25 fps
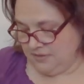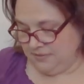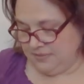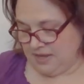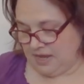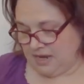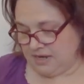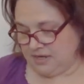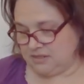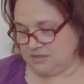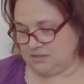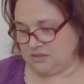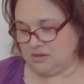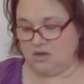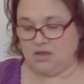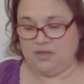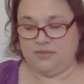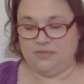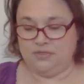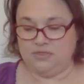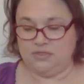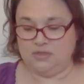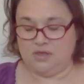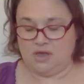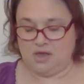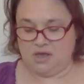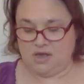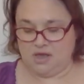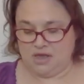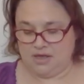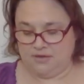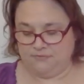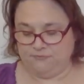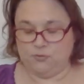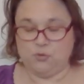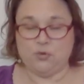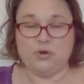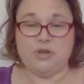that is on
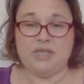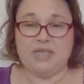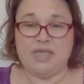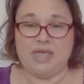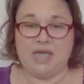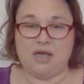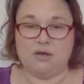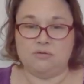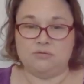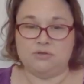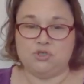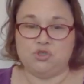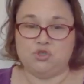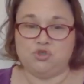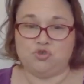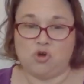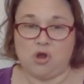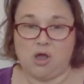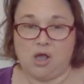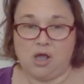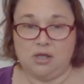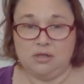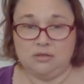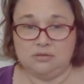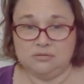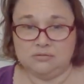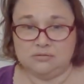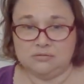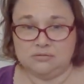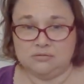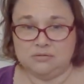uh, 40 count straw